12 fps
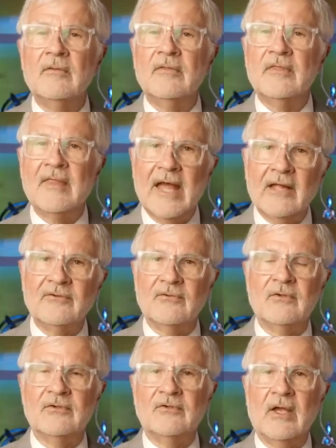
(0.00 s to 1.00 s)
That's
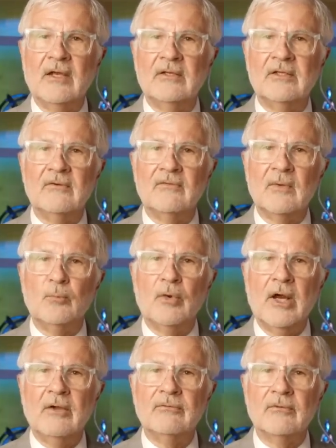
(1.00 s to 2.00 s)
the scientific
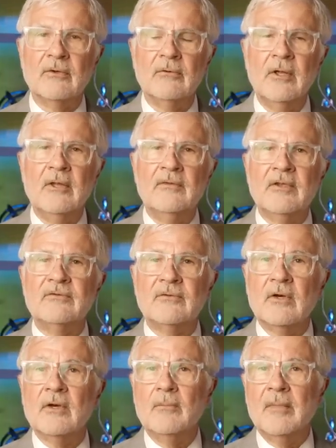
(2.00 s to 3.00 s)
breakthrough that's
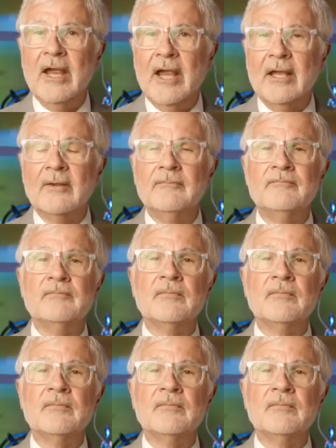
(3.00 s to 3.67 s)
going to make